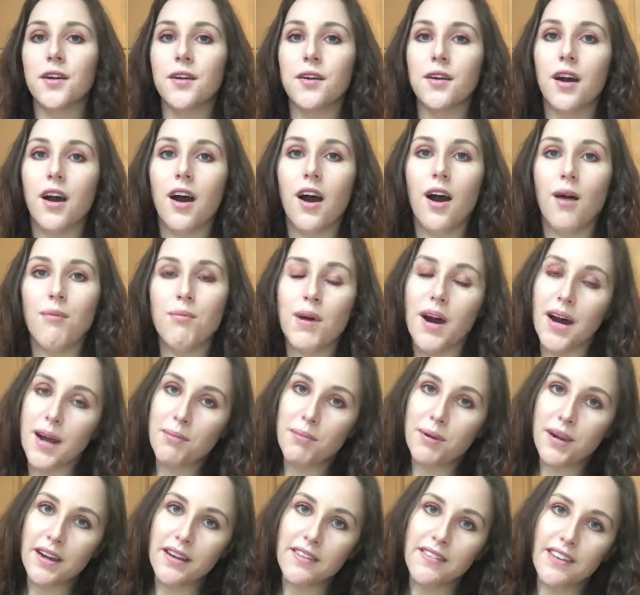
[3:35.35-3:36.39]
So my
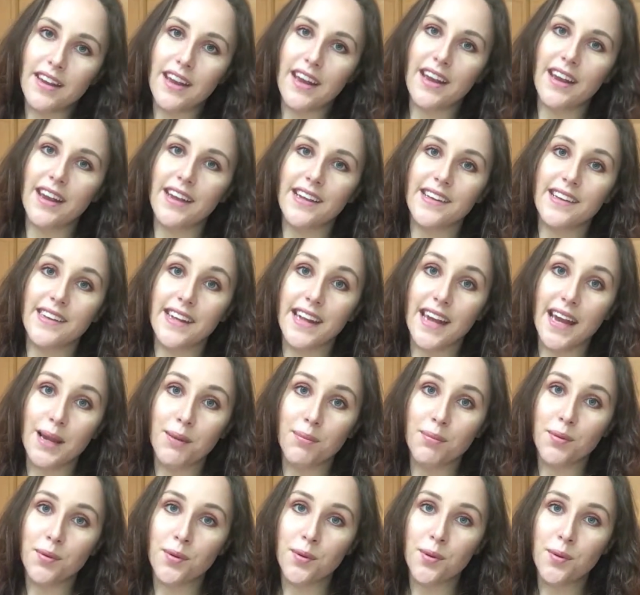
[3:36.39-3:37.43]
birthday is in
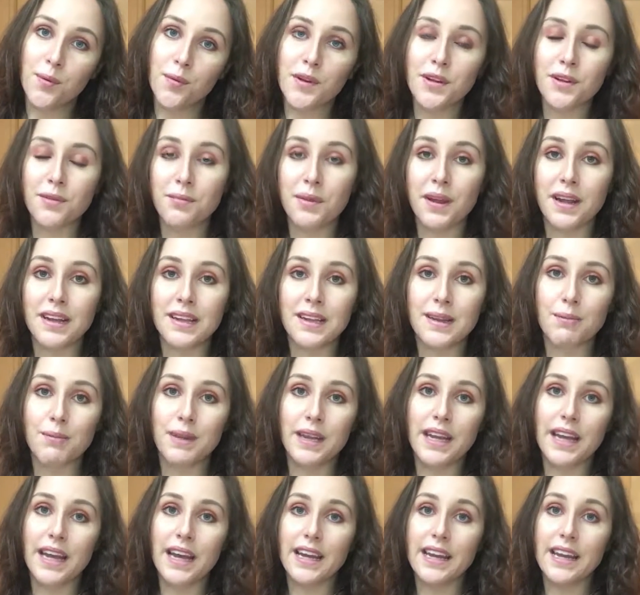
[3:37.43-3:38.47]
April, which makes
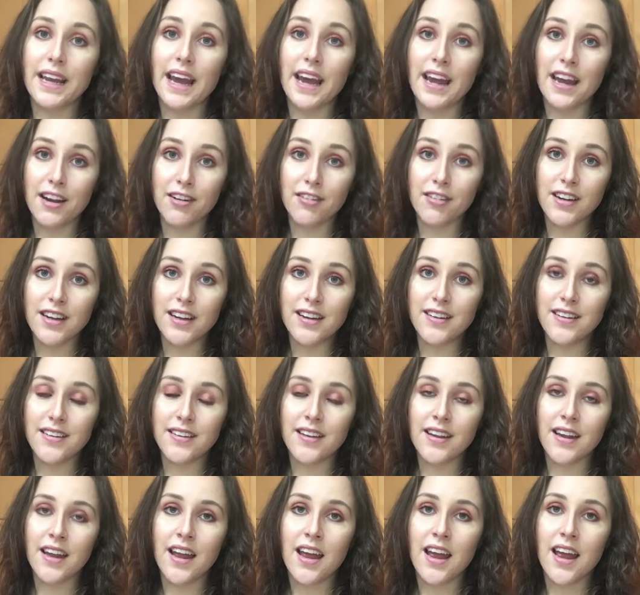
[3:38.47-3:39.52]
me an Aries,
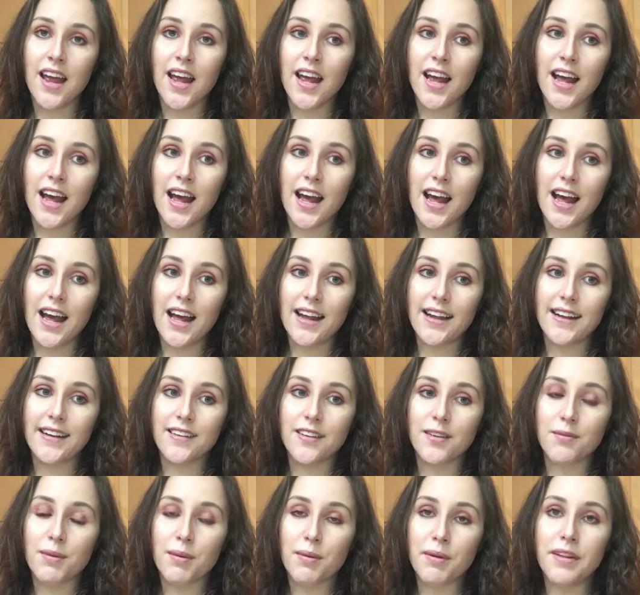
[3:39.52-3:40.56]

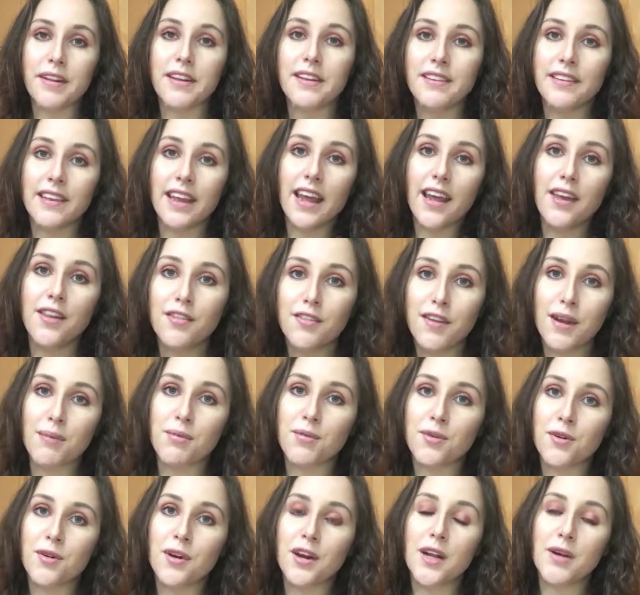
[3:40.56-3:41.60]
and my birthday is the 8th of
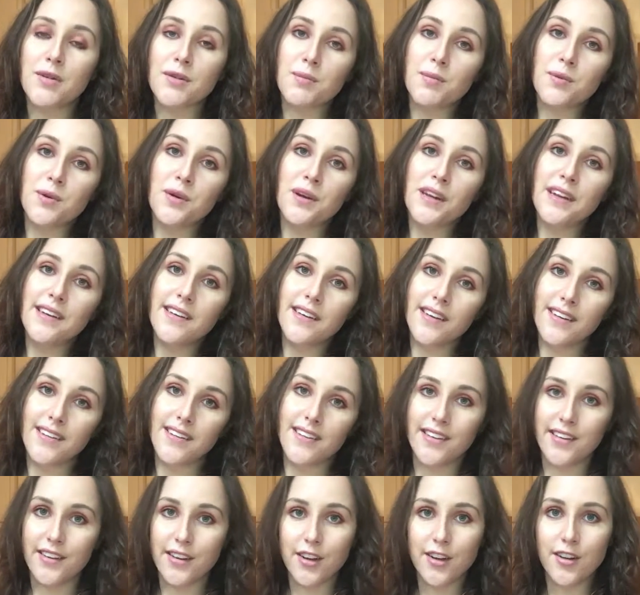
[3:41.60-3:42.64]
April, and I was born in
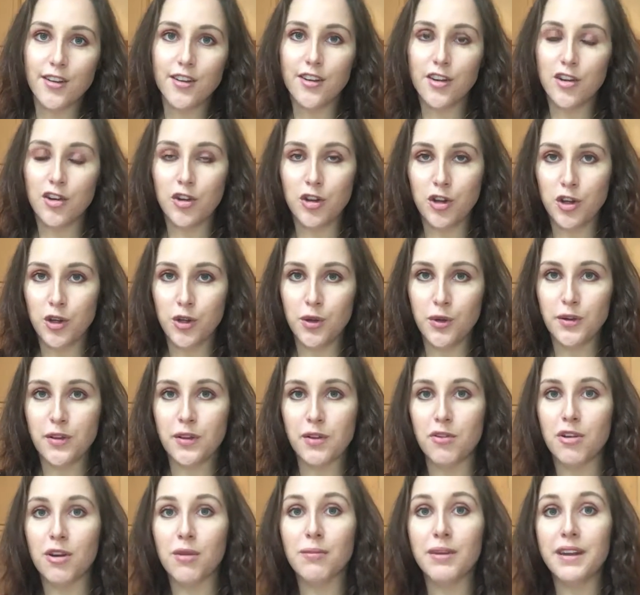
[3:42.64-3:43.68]
1992,
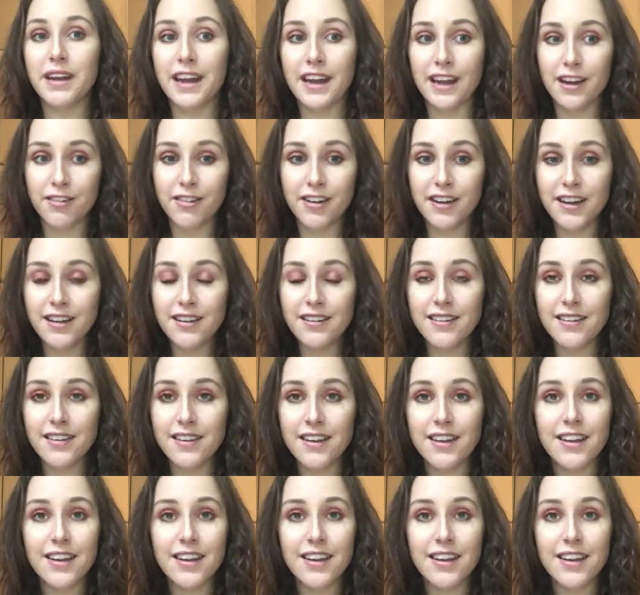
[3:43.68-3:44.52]
so I'm an Aries.